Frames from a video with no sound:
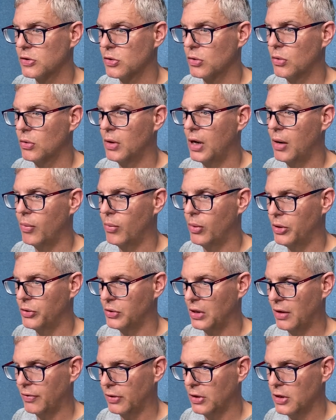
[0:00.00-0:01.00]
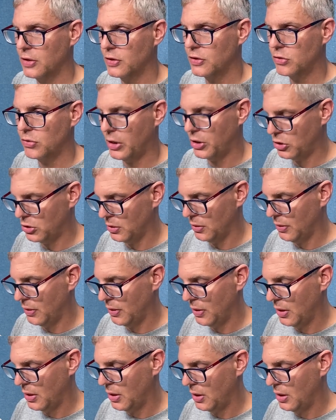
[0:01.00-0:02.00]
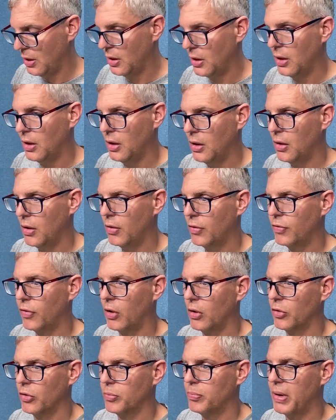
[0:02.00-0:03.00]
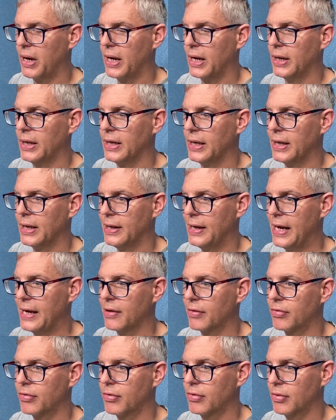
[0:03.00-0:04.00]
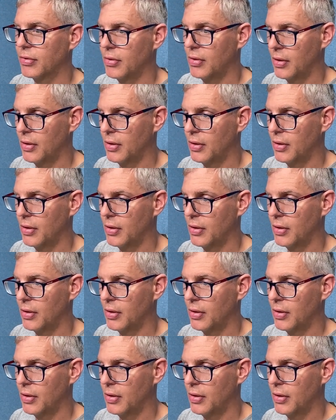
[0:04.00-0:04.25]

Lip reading: So I want to have an instruction followed by a length,